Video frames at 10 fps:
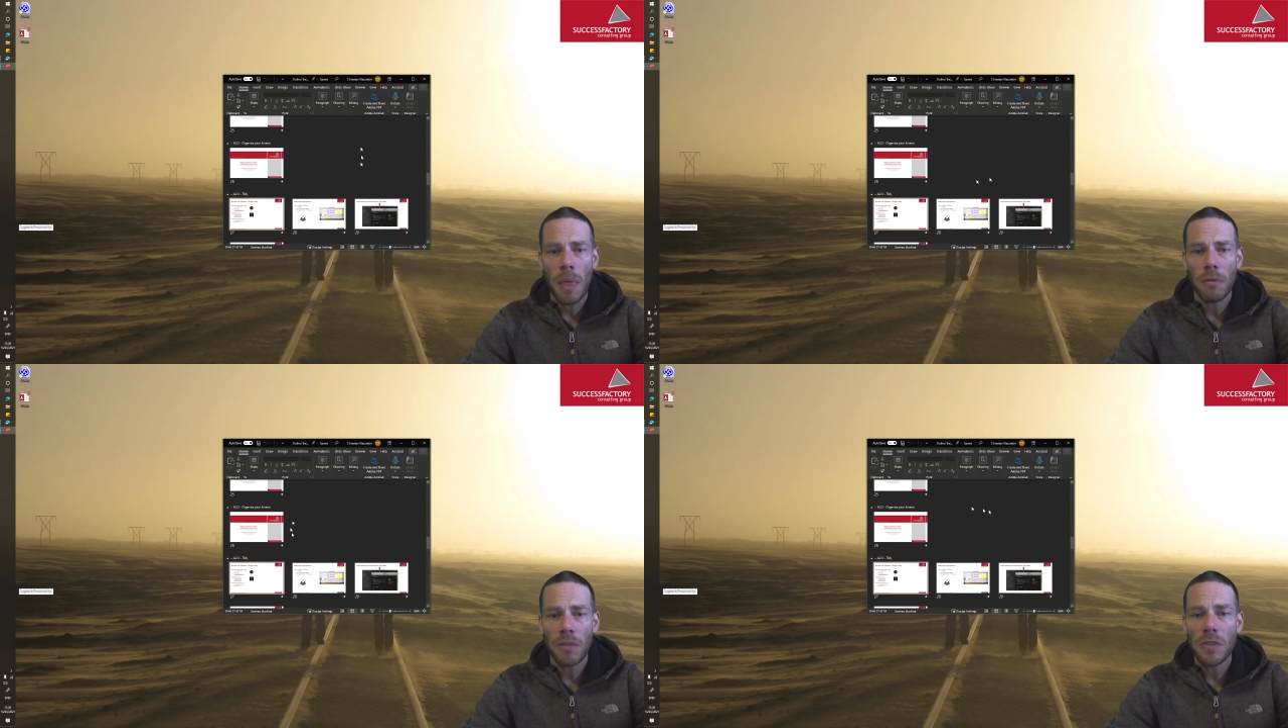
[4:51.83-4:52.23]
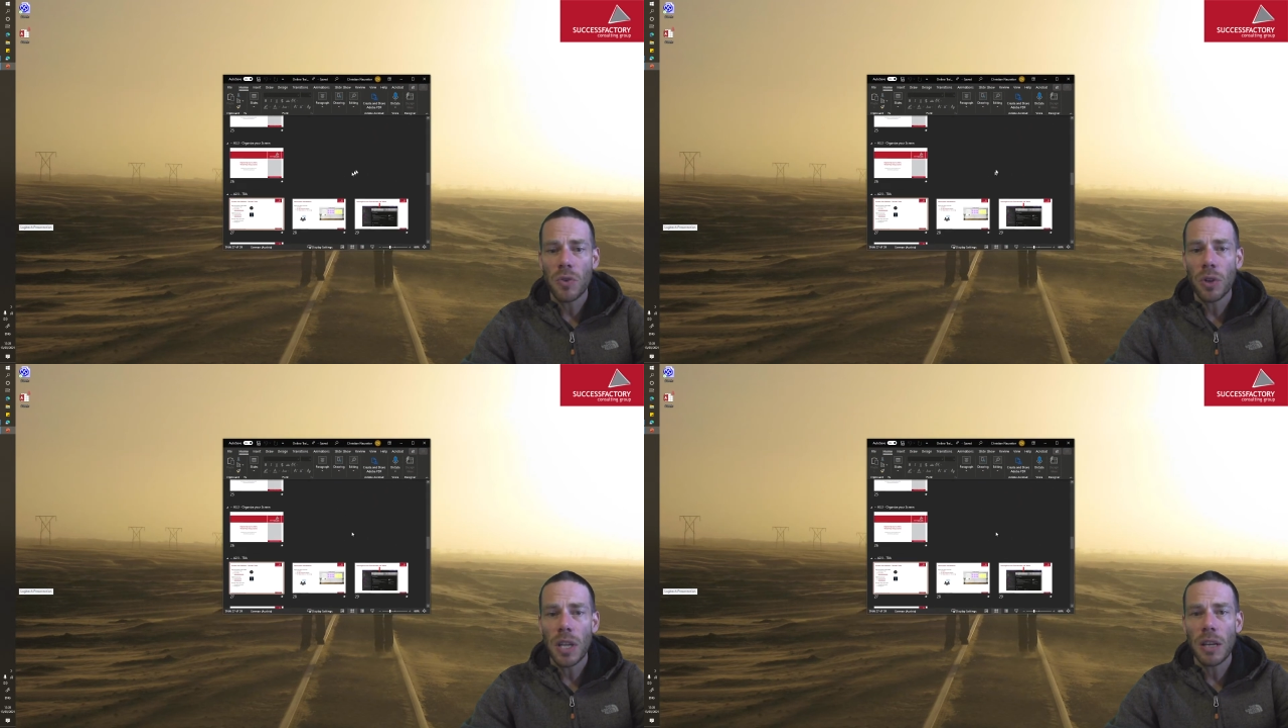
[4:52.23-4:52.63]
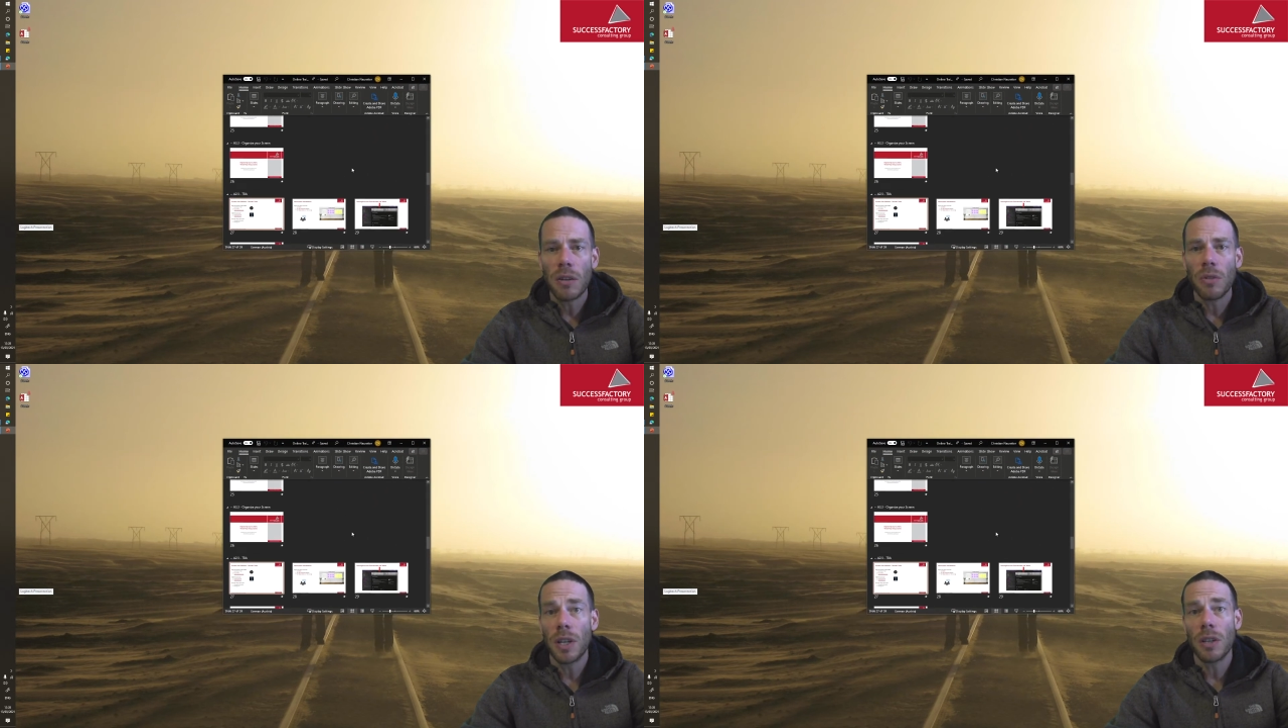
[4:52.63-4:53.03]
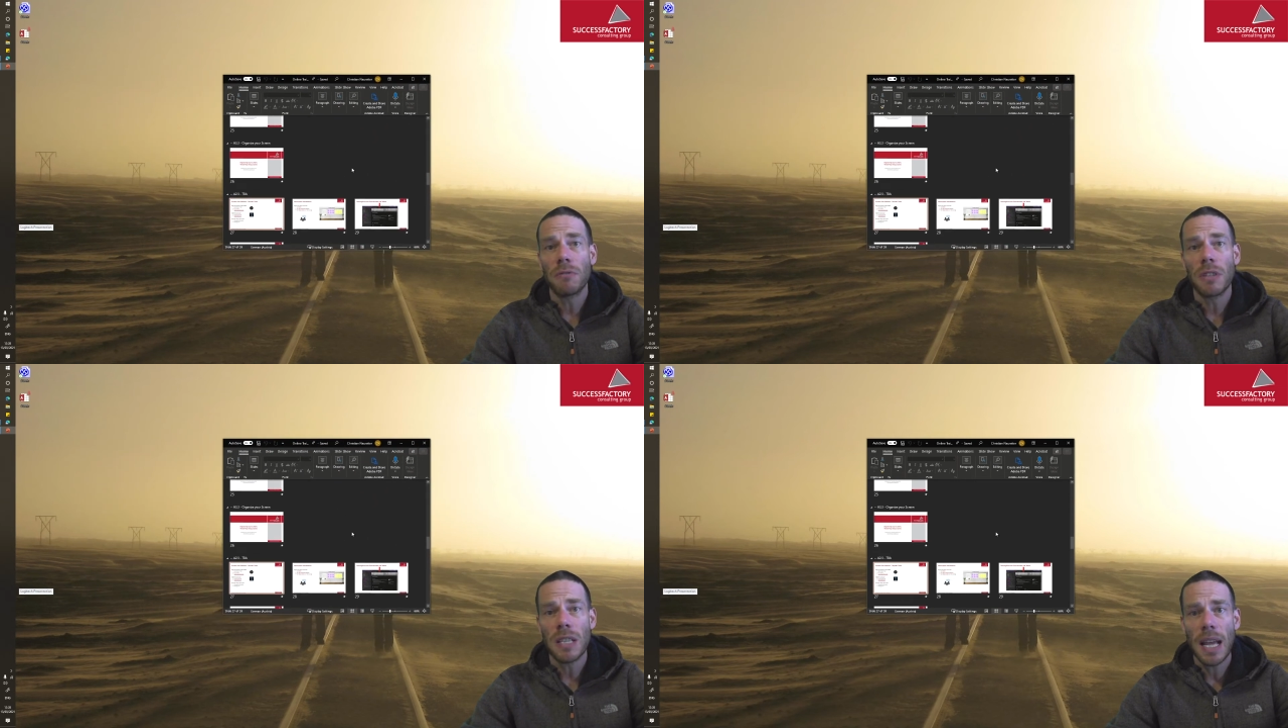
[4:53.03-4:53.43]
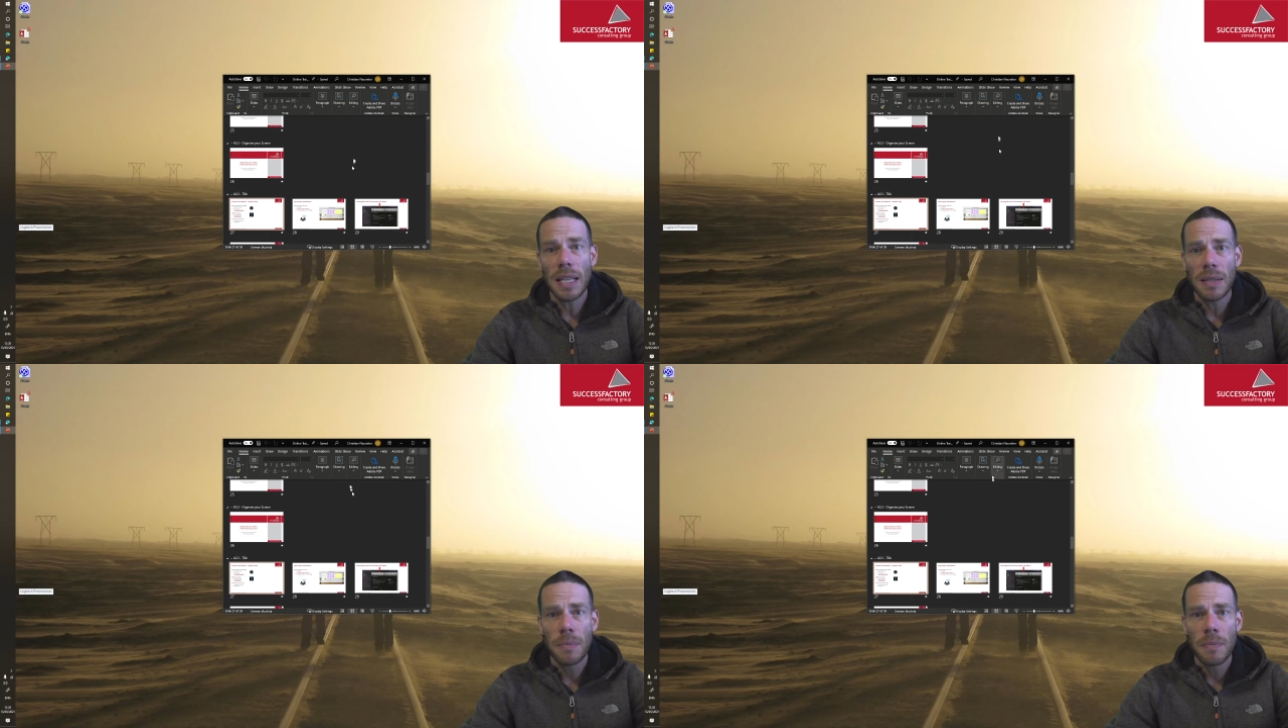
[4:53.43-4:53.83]
sorting order of the
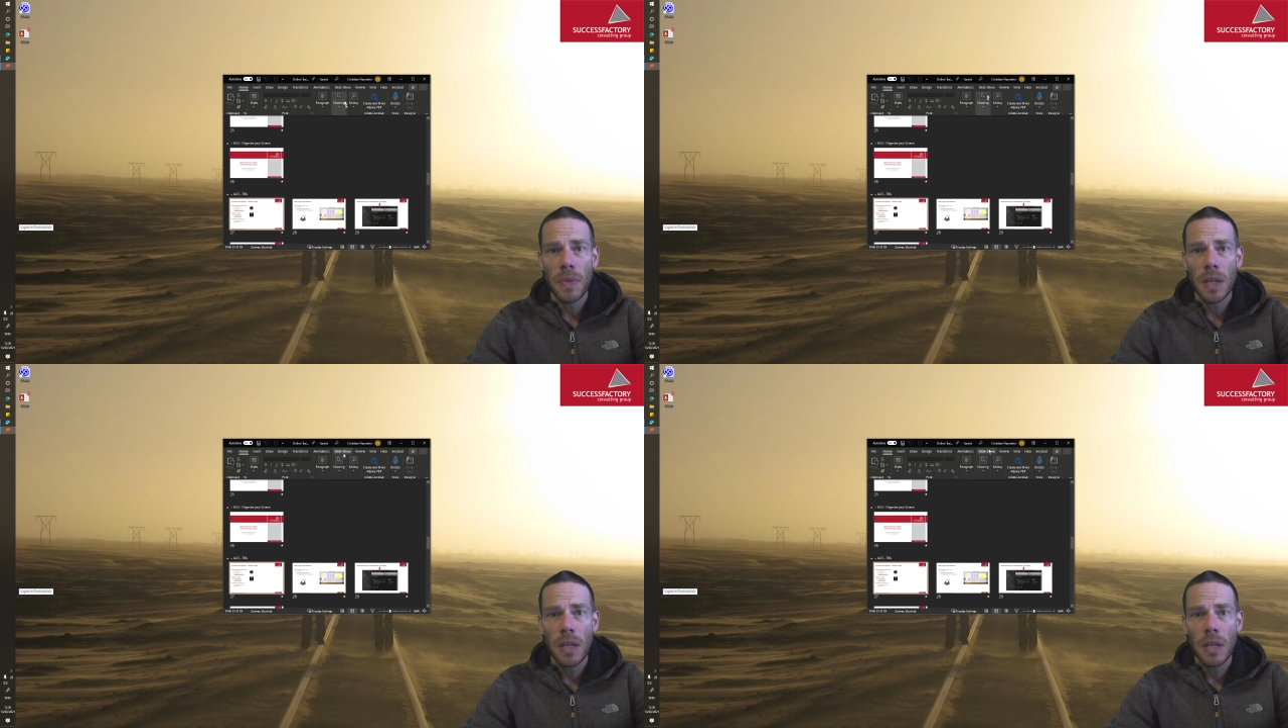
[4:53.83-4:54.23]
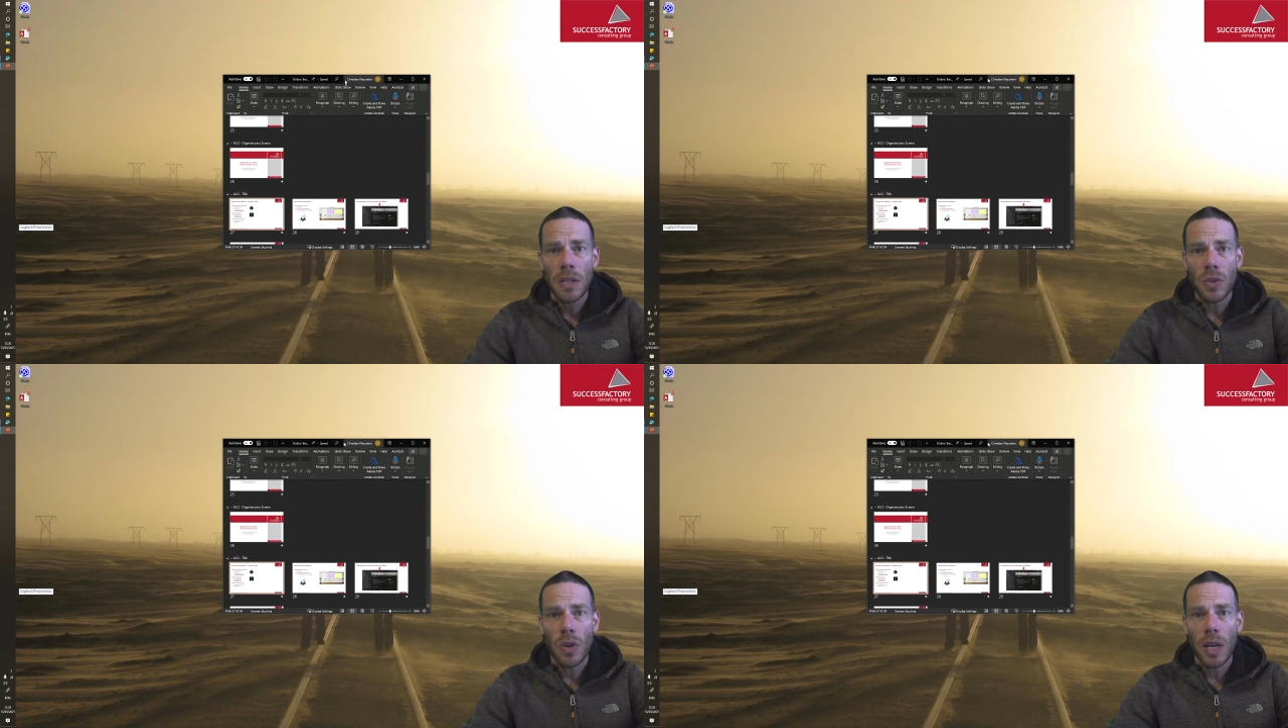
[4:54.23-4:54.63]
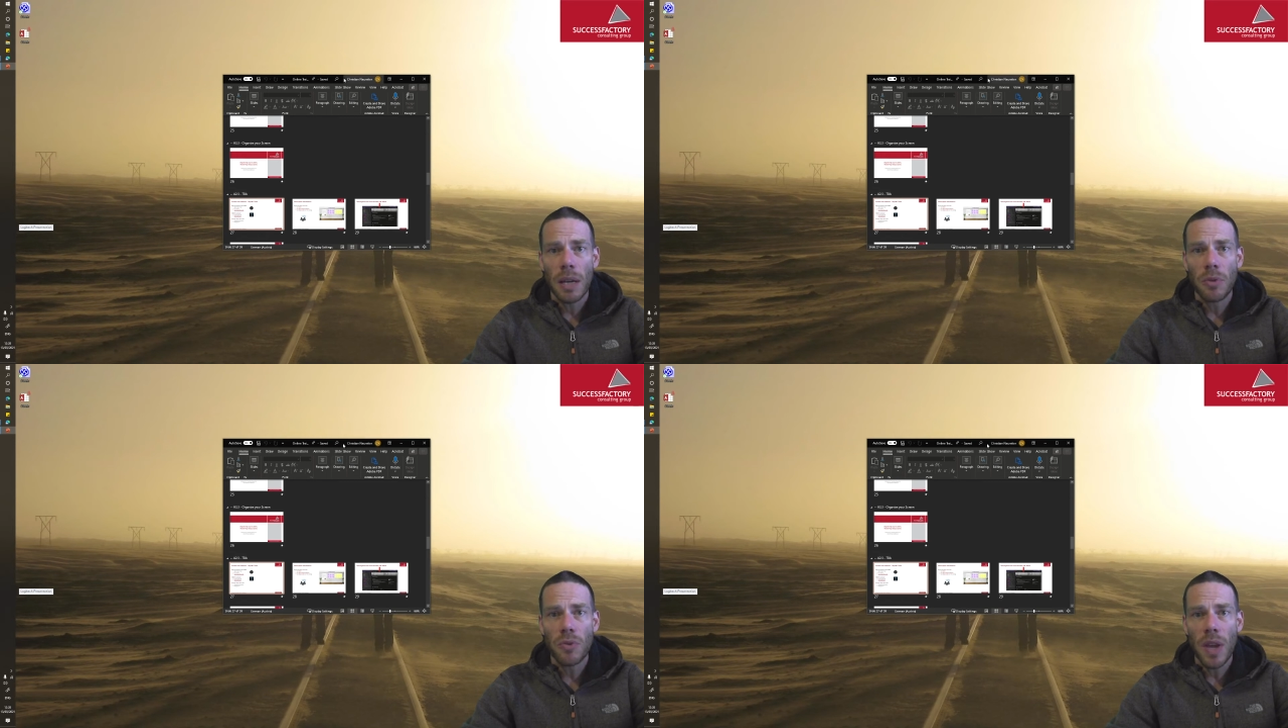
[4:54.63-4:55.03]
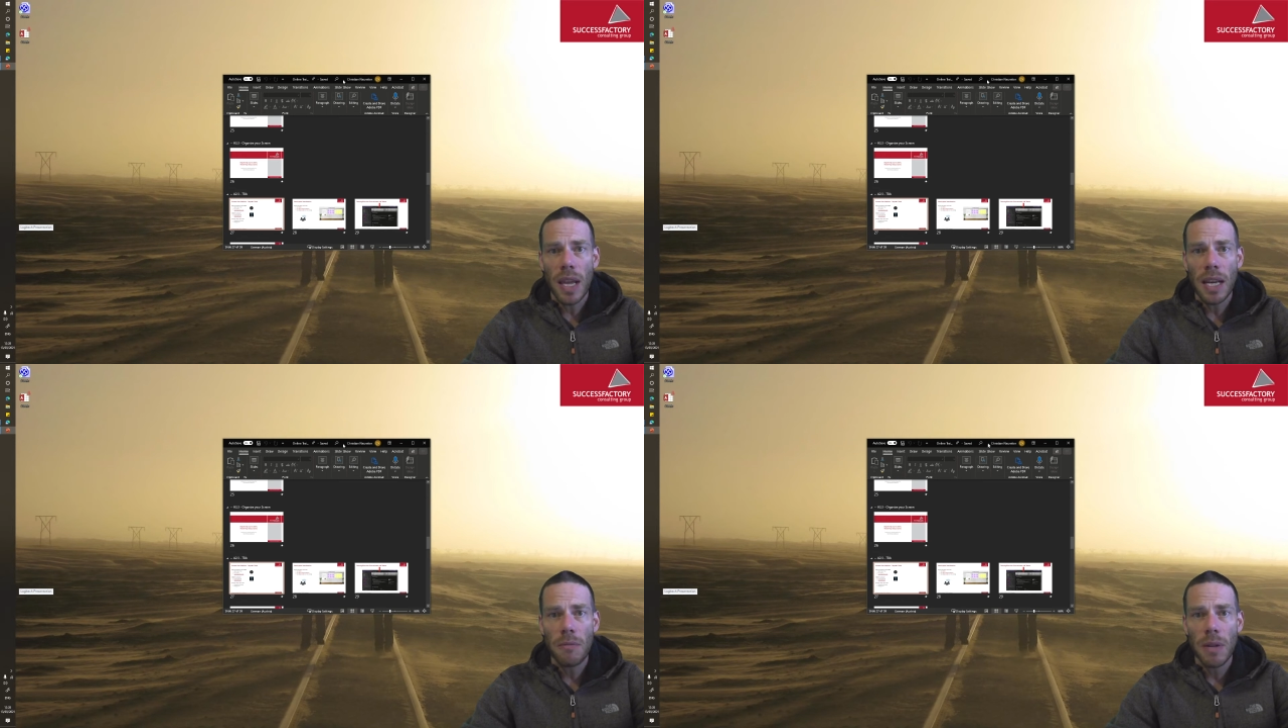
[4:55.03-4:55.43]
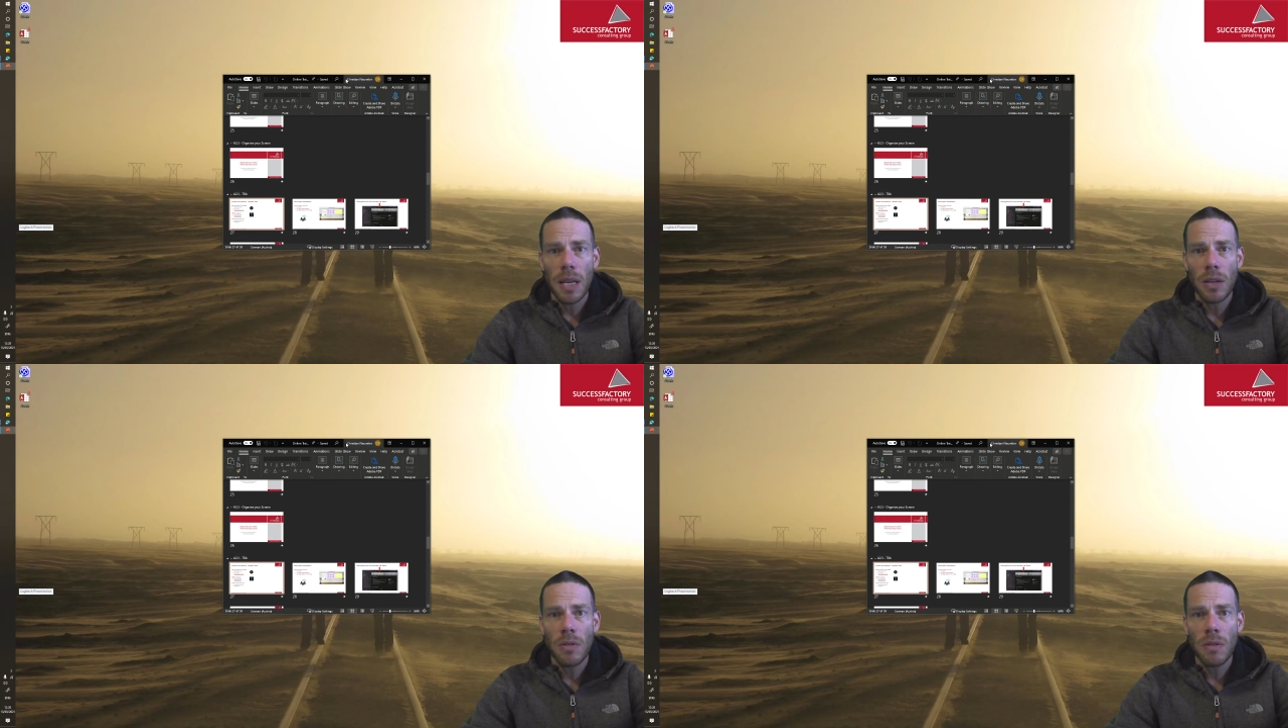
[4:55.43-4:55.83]
slides. So I'm dragging the
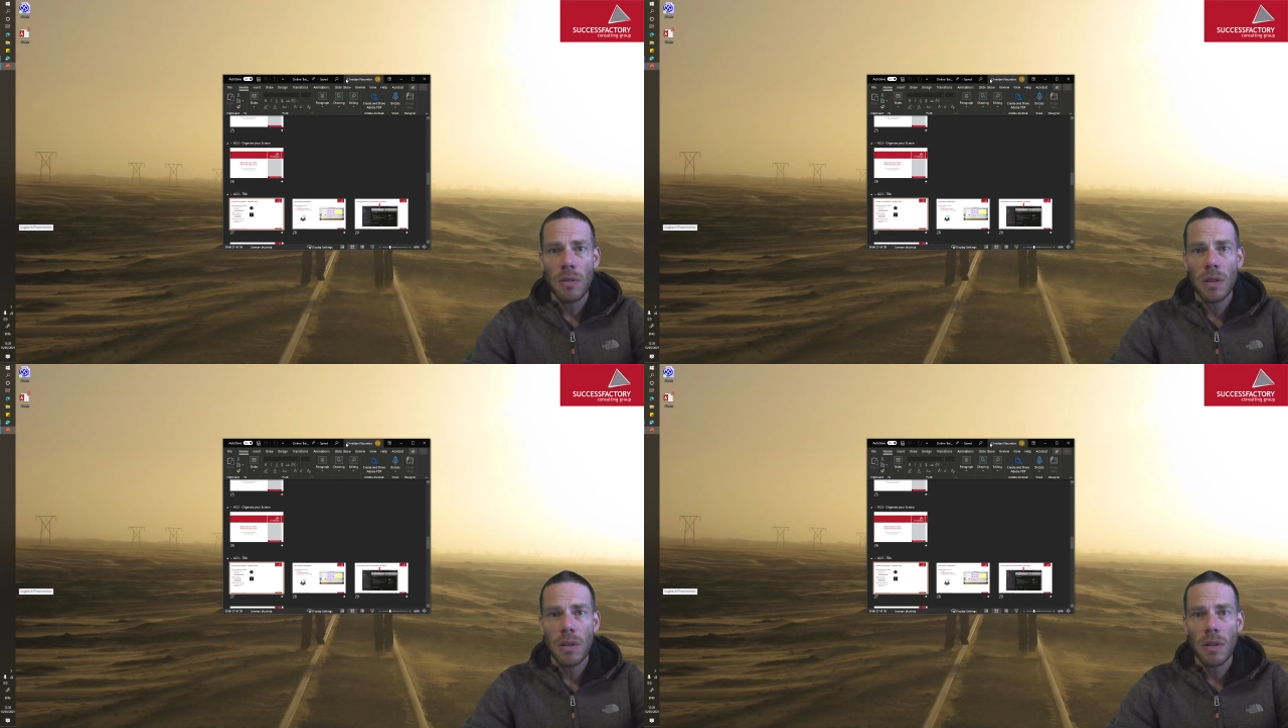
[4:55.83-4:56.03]
window